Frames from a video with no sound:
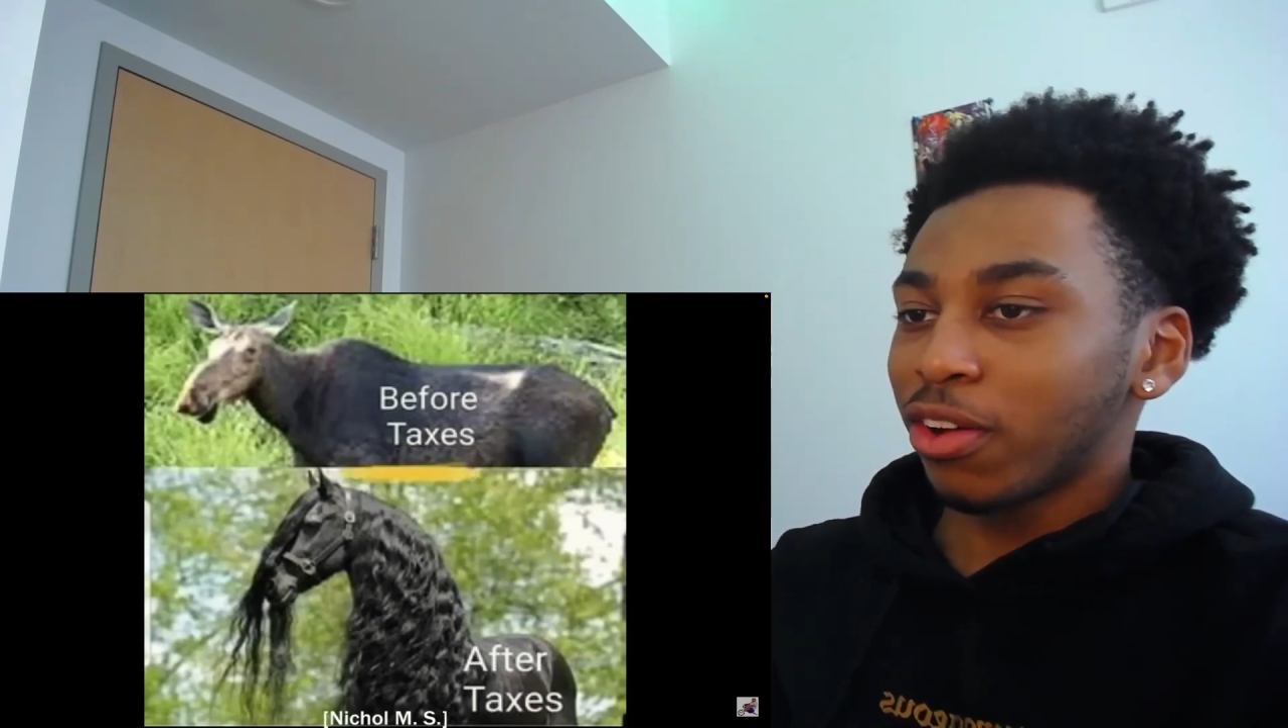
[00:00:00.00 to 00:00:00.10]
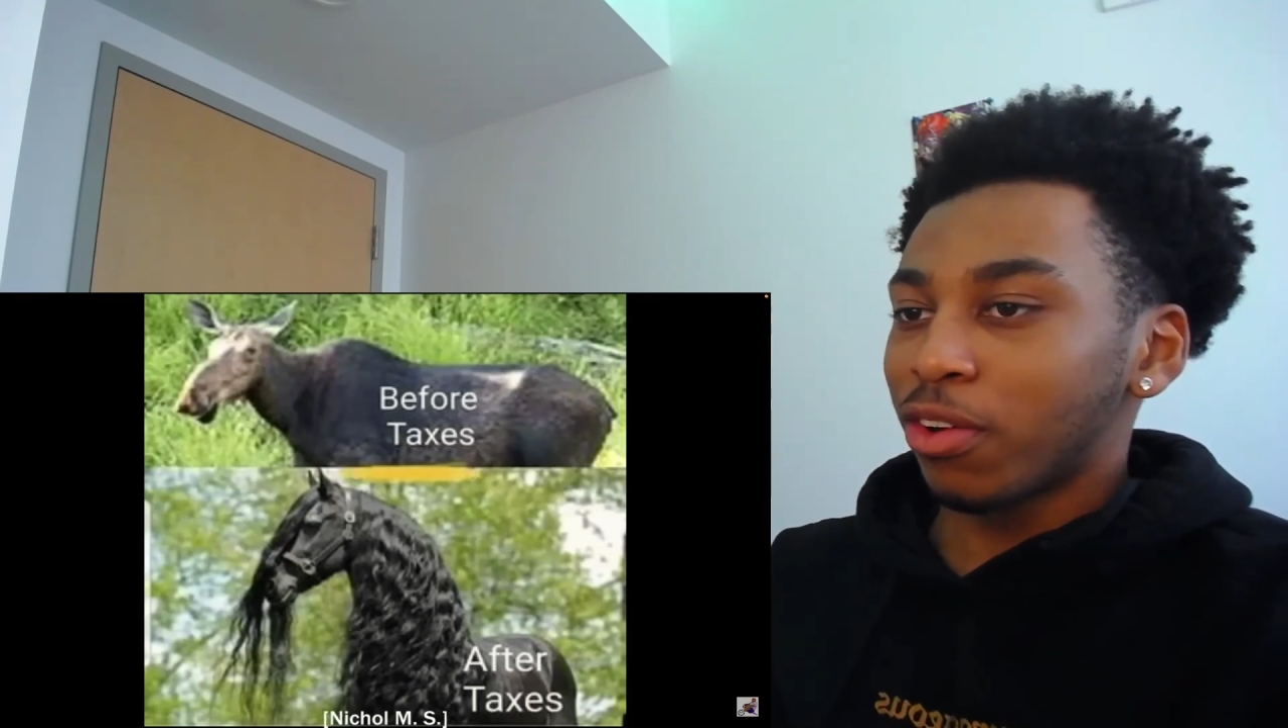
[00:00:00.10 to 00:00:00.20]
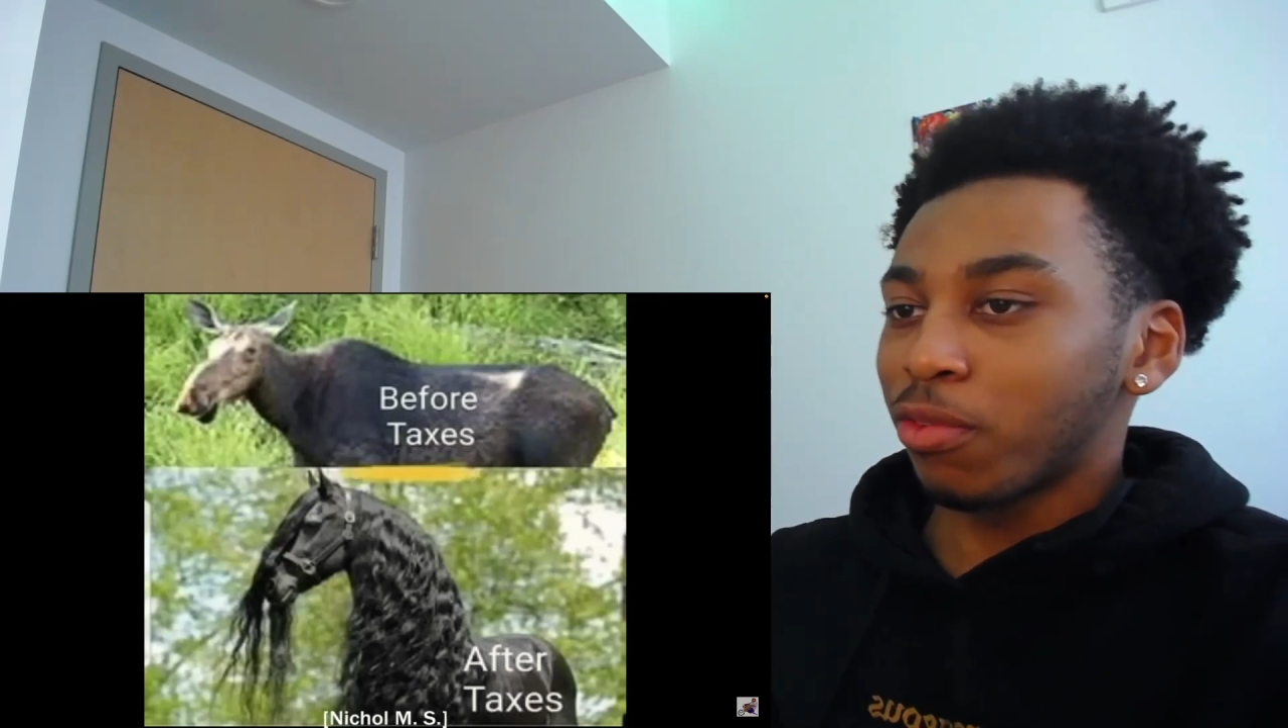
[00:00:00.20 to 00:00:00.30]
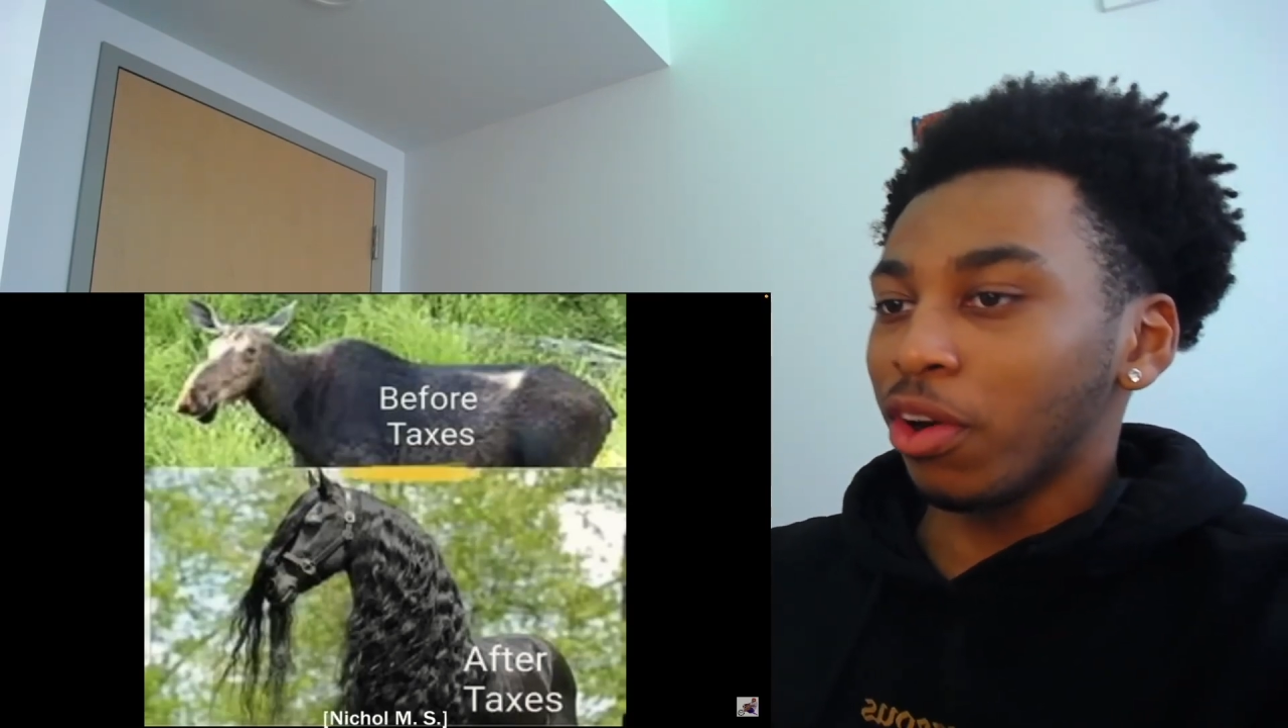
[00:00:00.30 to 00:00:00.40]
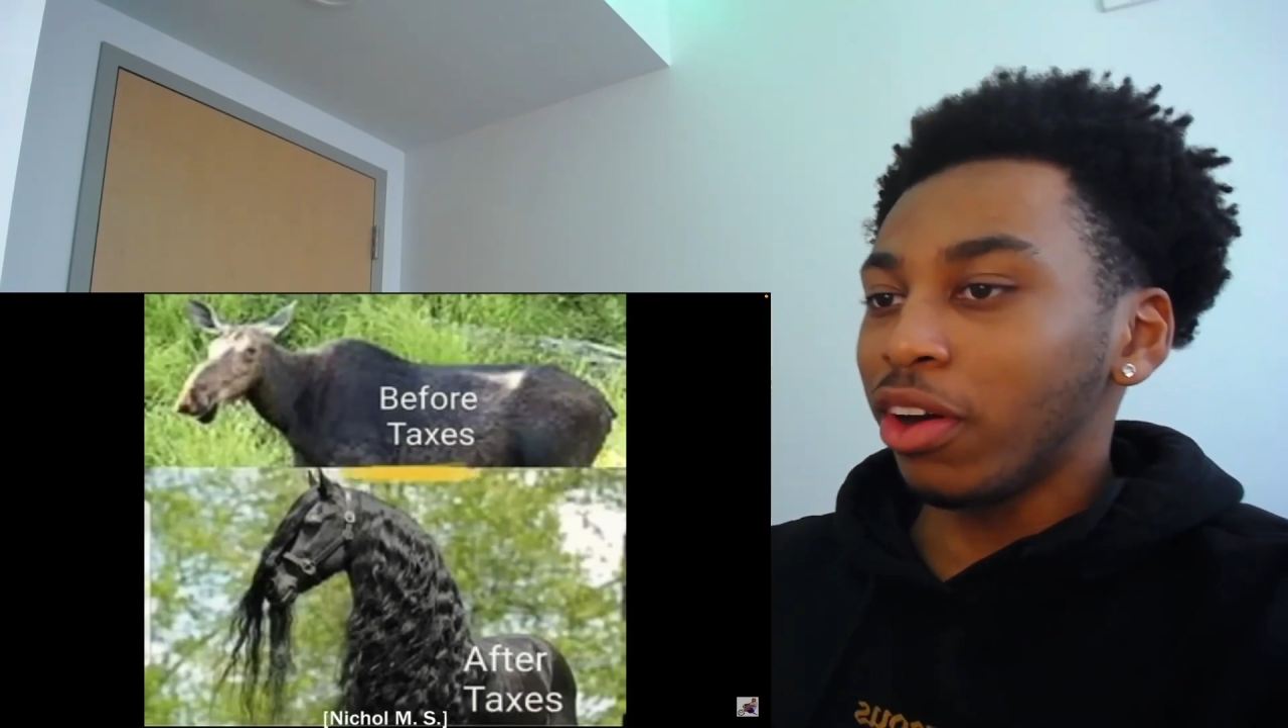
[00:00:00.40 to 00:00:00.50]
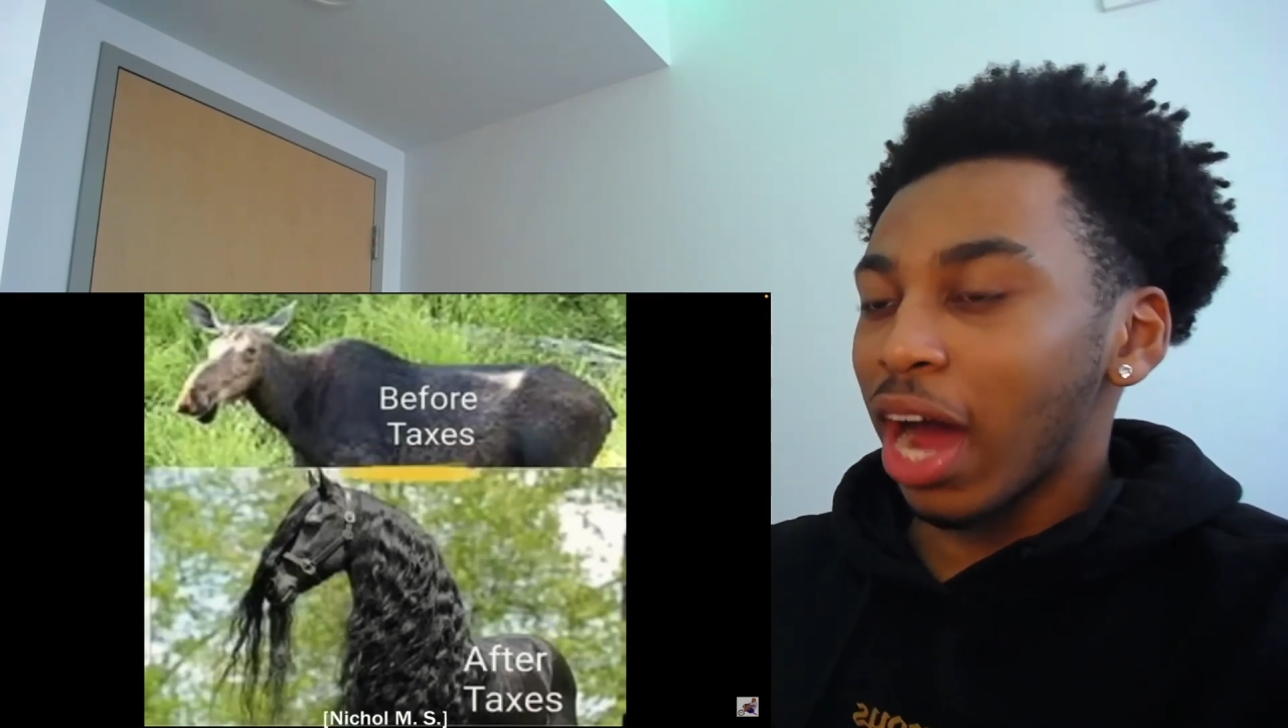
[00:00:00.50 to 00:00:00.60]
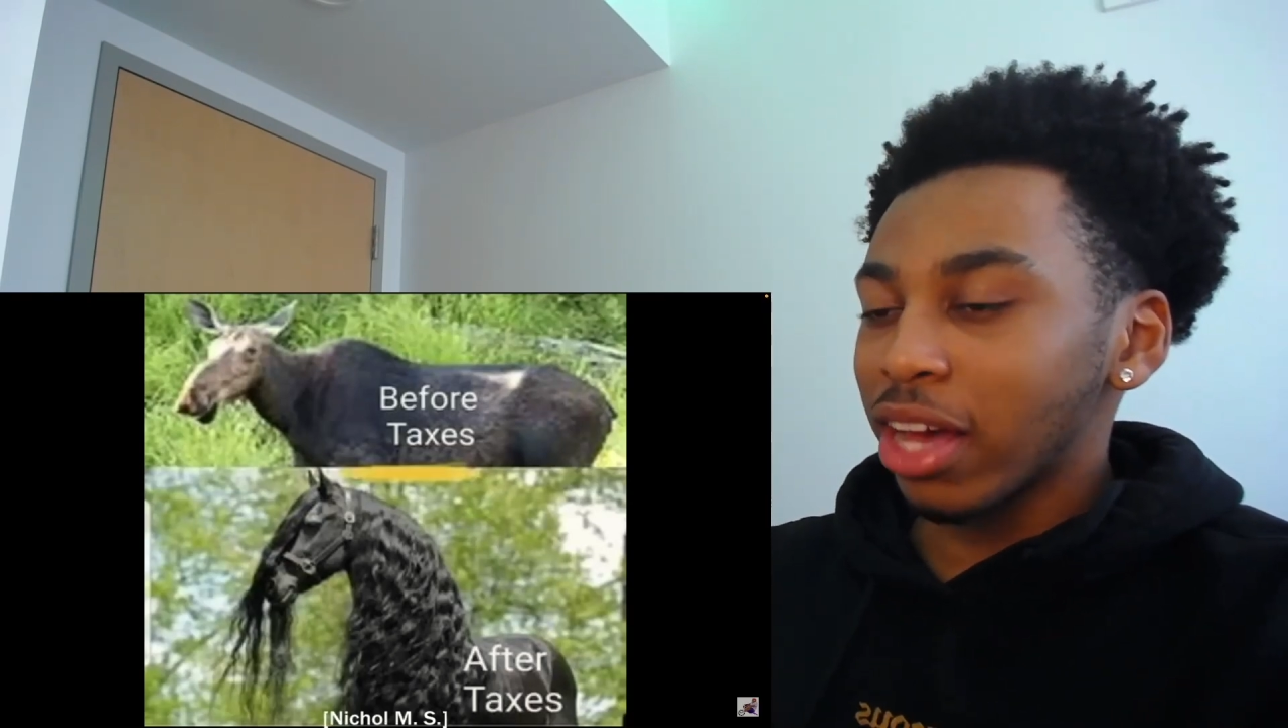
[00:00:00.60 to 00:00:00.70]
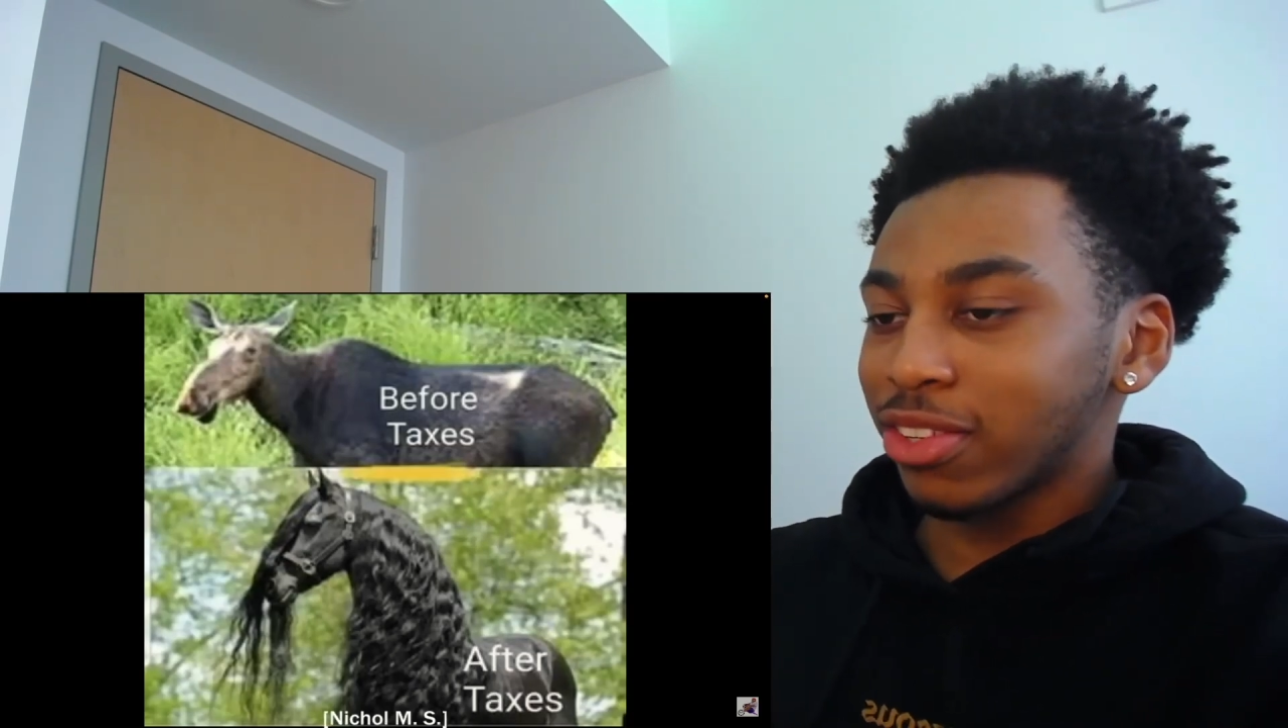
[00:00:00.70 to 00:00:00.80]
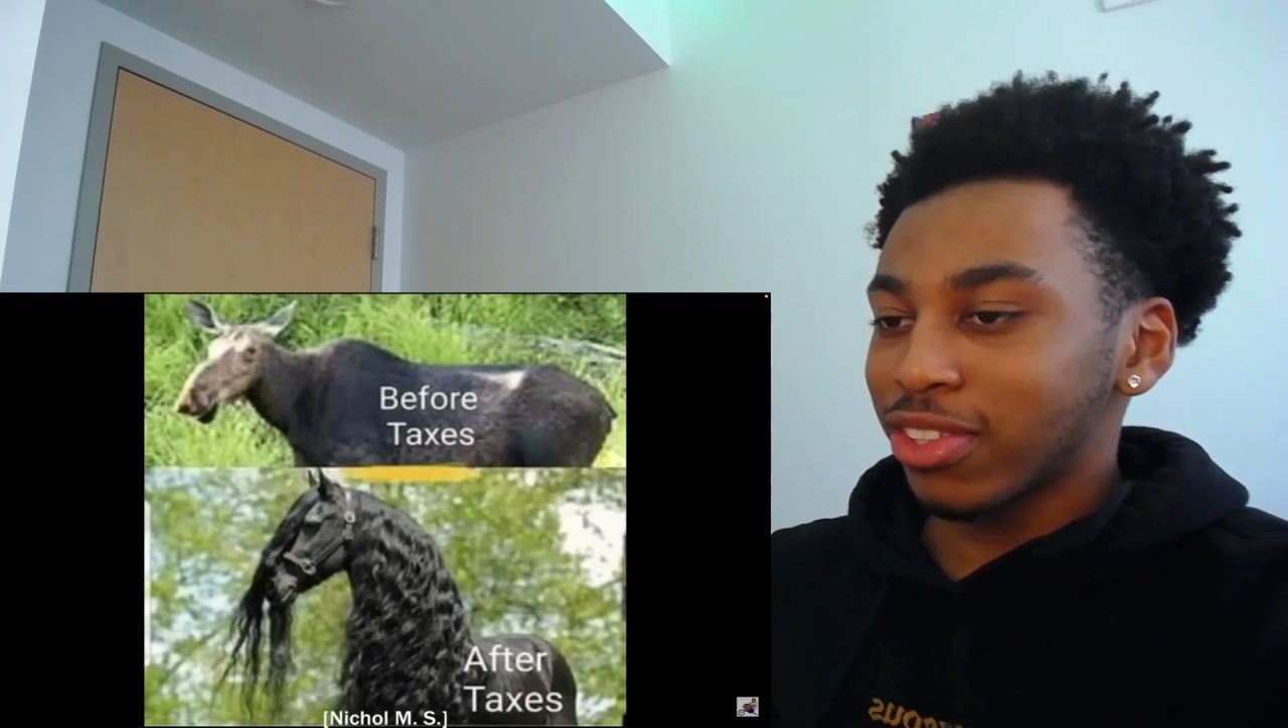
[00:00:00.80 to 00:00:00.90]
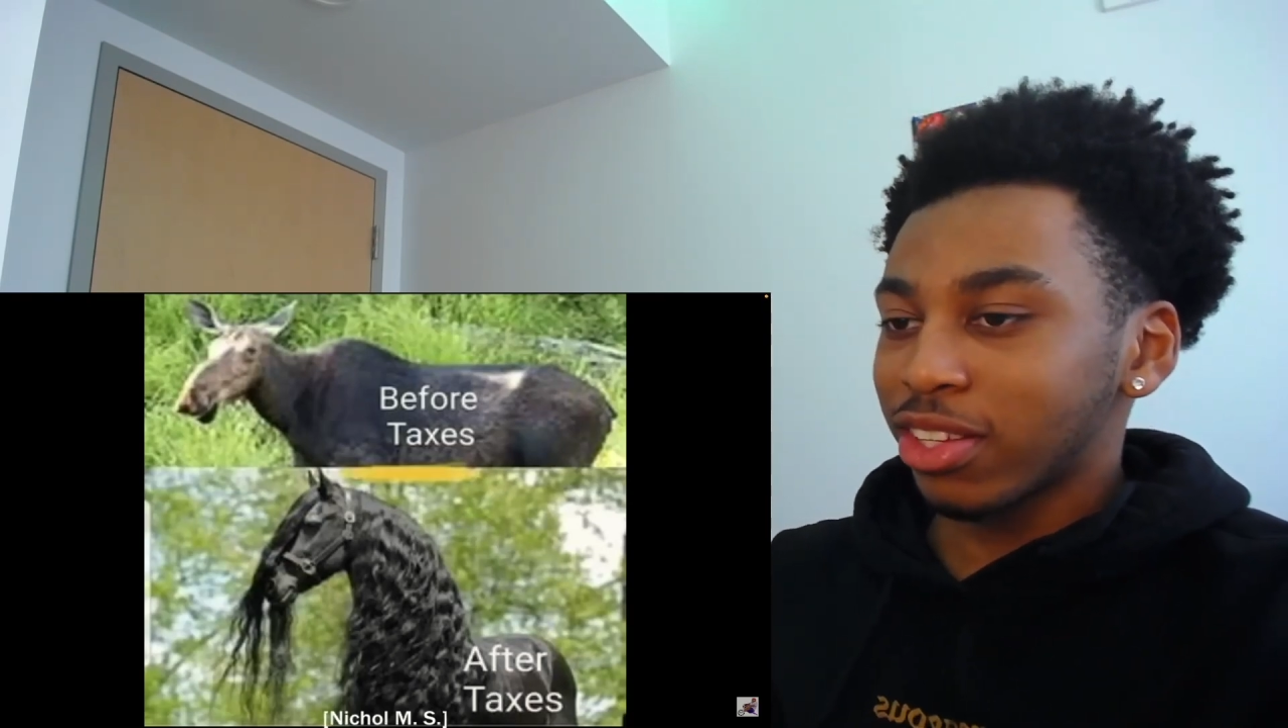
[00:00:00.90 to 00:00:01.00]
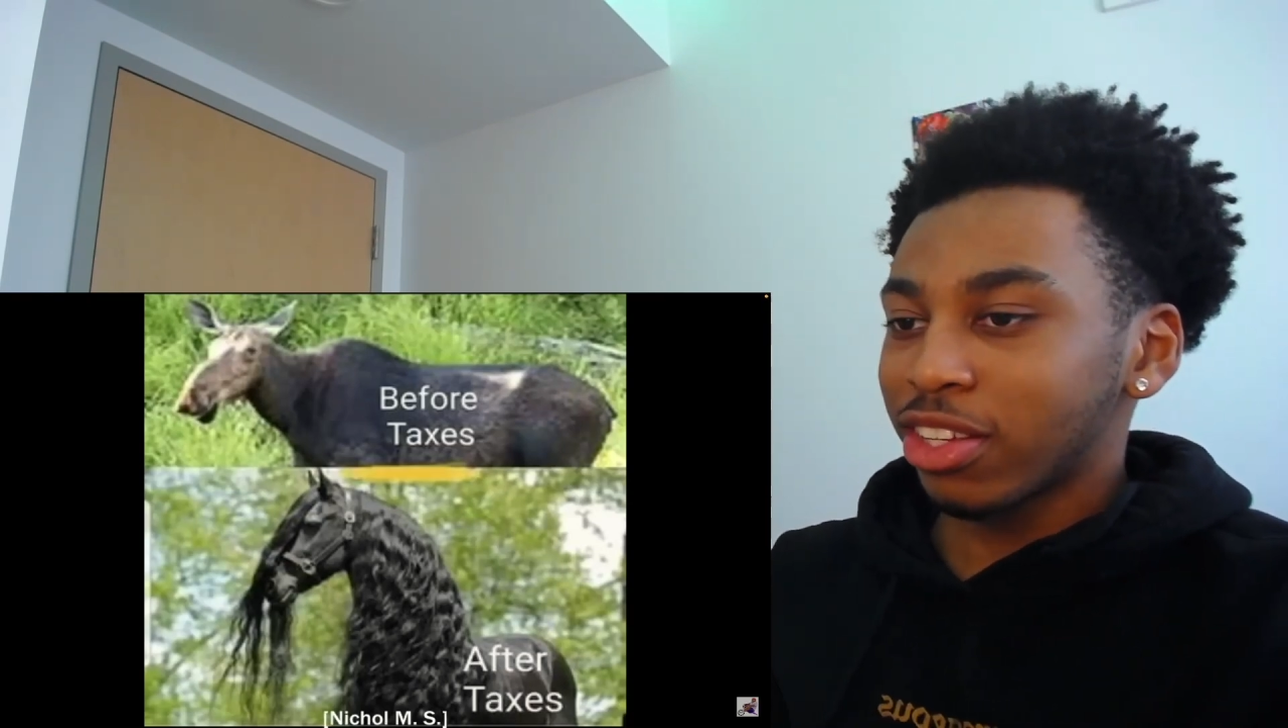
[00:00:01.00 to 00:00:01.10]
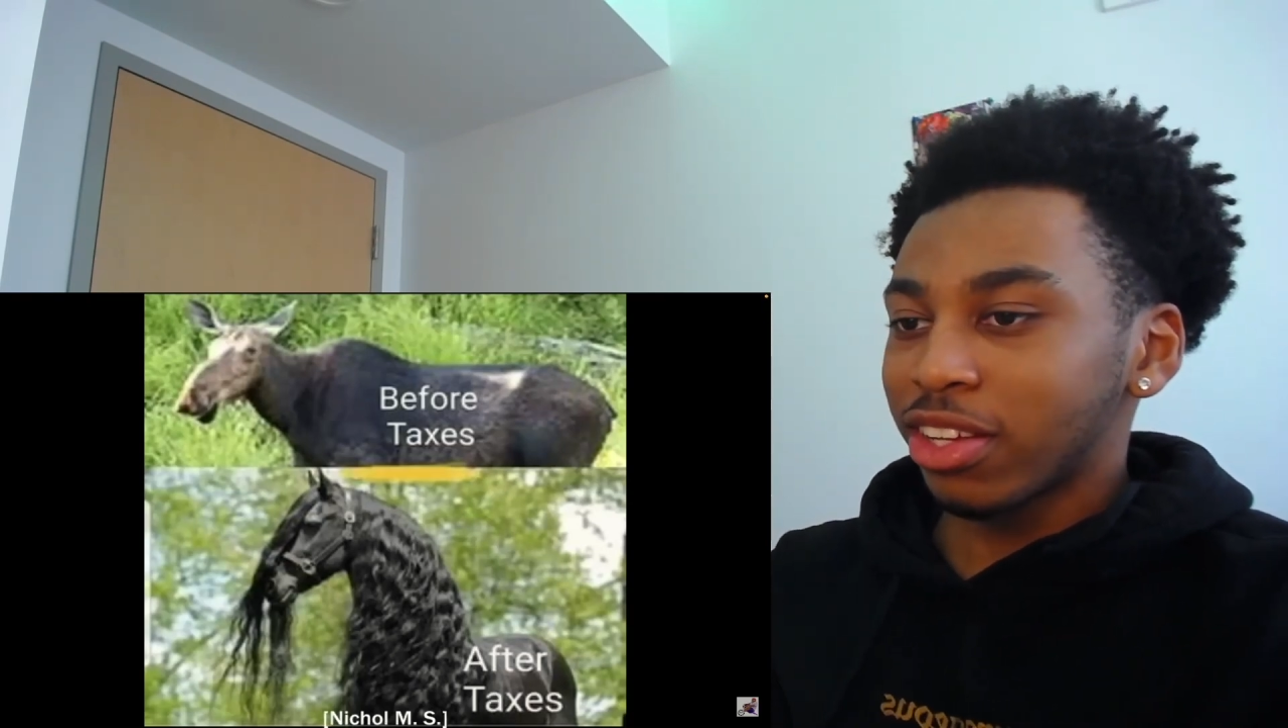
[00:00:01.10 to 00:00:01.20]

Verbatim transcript: real nice